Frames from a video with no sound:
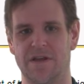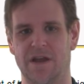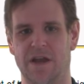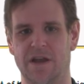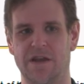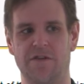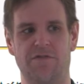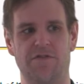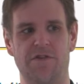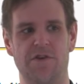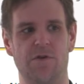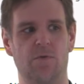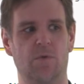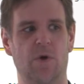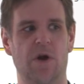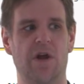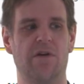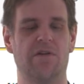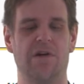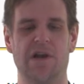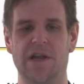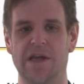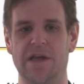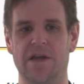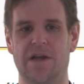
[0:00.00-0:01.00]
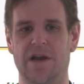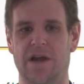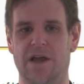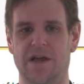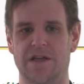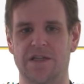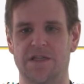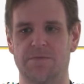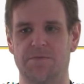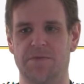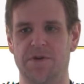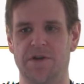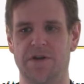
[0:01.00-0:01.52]
And if you were a legal
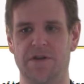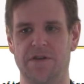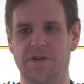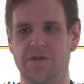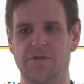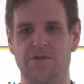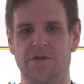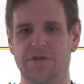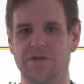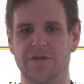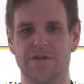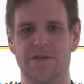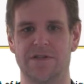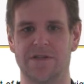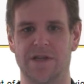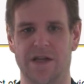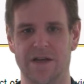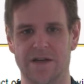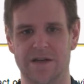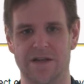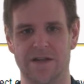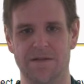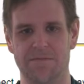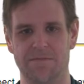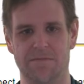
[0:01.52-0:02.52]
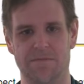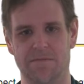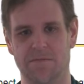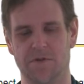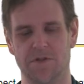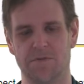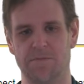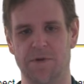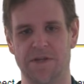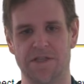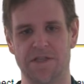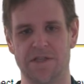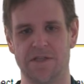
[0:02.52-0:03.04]
expert, you'd understand it
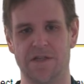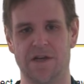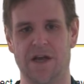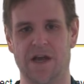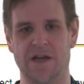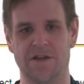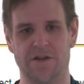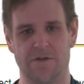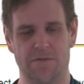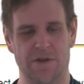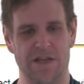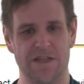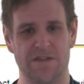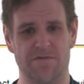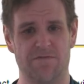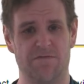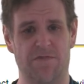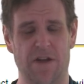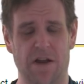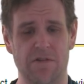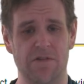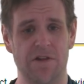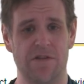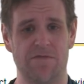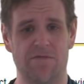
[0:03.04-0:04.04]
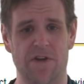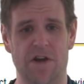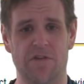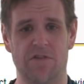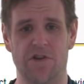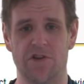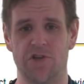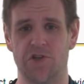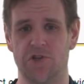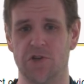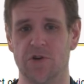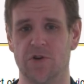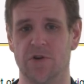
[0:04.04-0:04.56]
much better than I do. It's very,
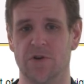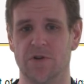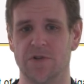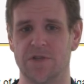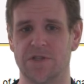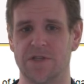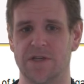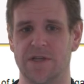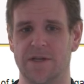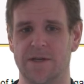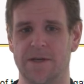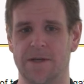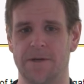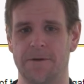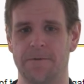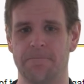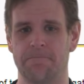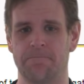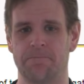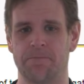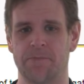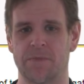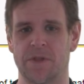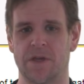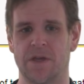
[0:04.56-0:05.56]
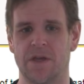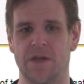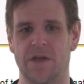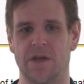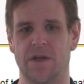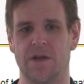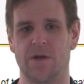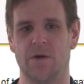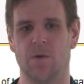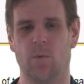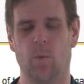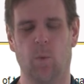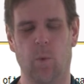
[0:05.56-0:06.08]
very short.
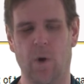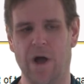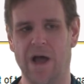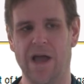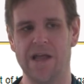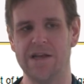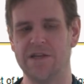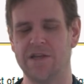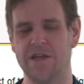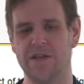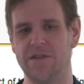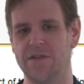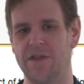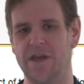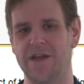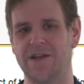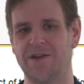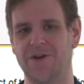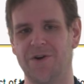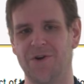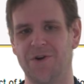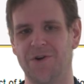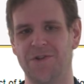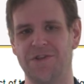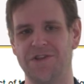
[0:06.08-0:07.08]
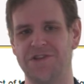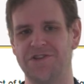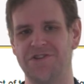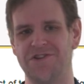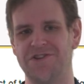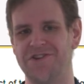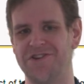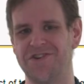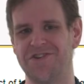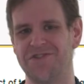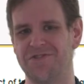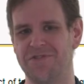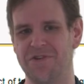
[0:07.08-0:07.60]
Why didn't they call this
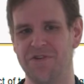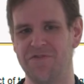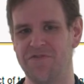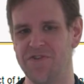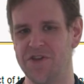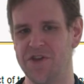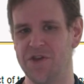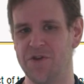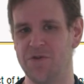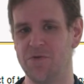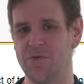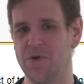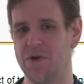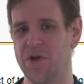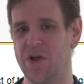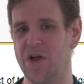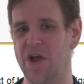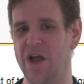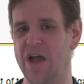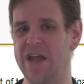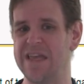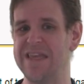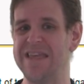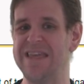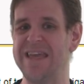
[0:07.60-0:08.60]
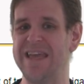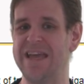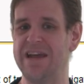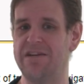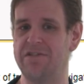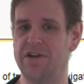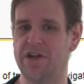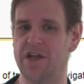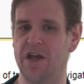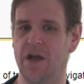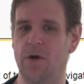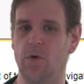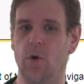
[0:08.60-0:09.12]
judicial review a
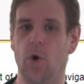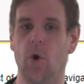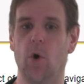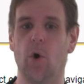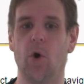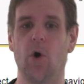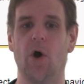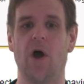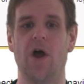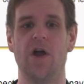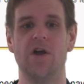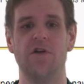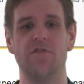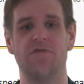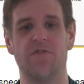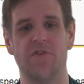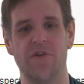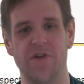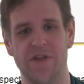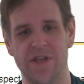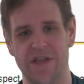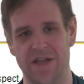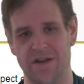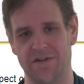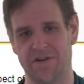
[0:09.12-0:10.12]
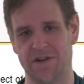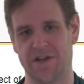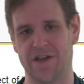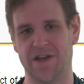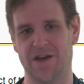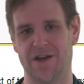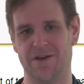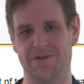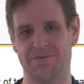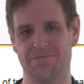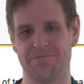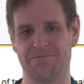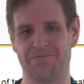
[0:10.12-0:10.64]
year ago or over a year
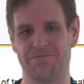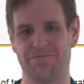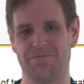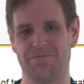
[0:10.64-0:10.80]
ago?